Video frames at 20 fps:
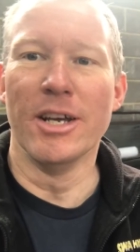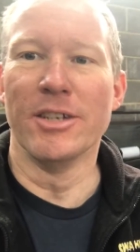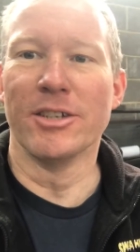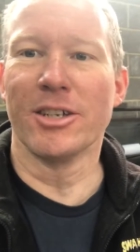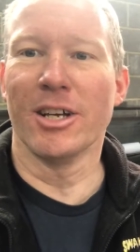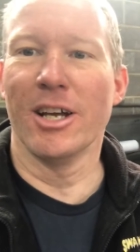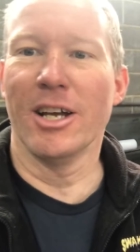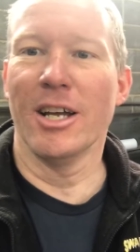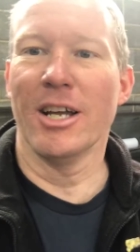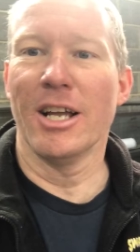
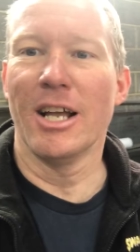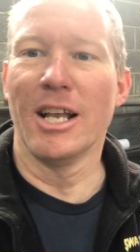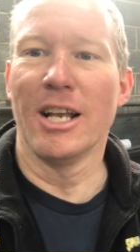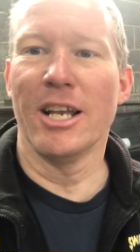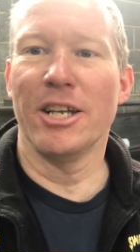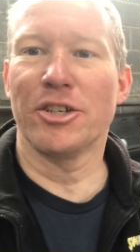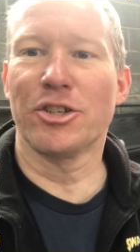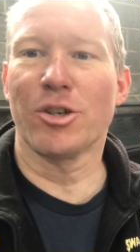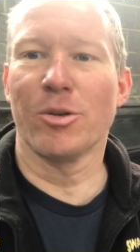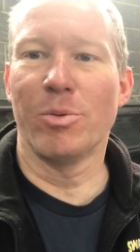So
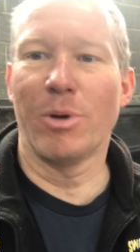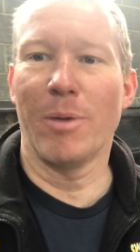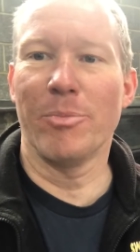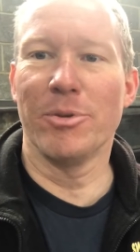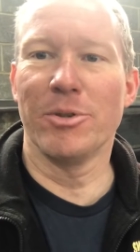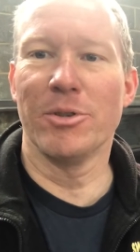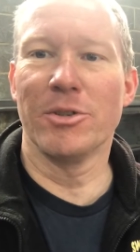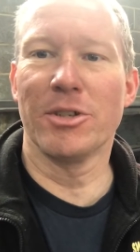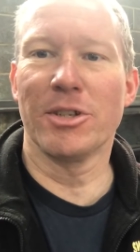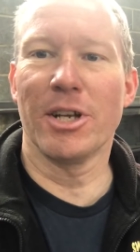let's chop up
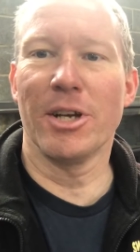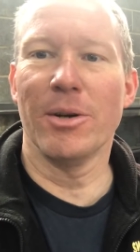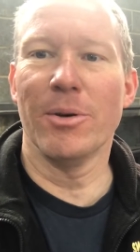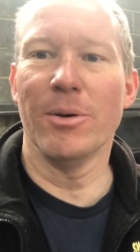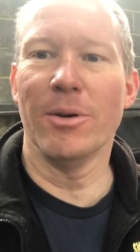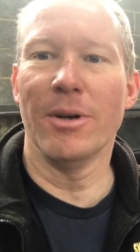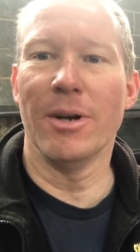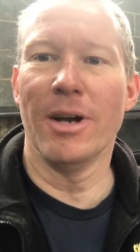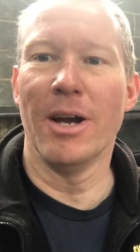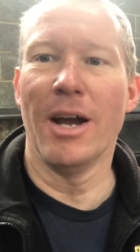some
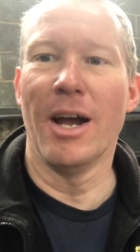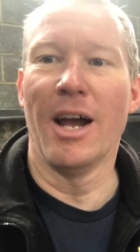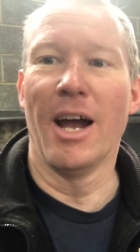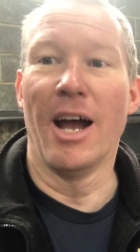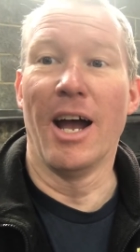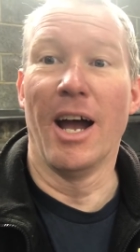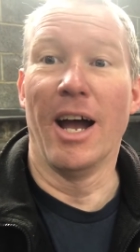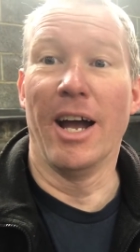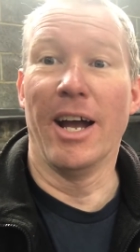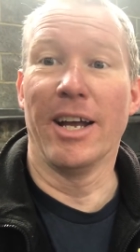steel
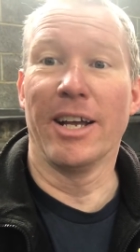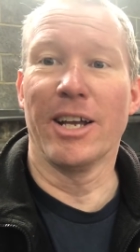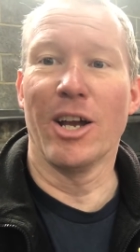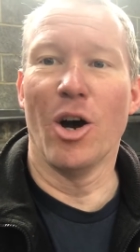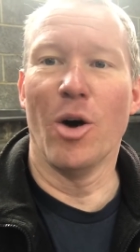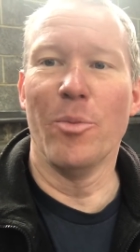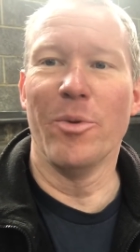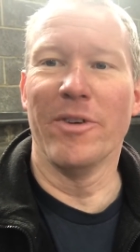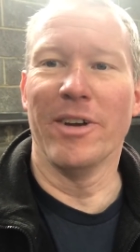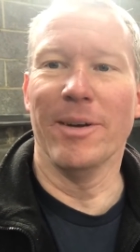and get
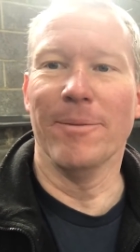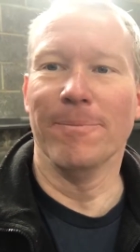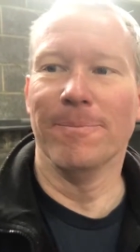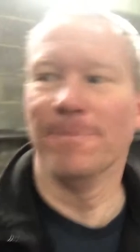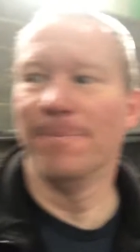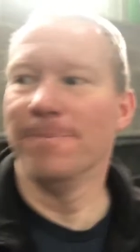on with it.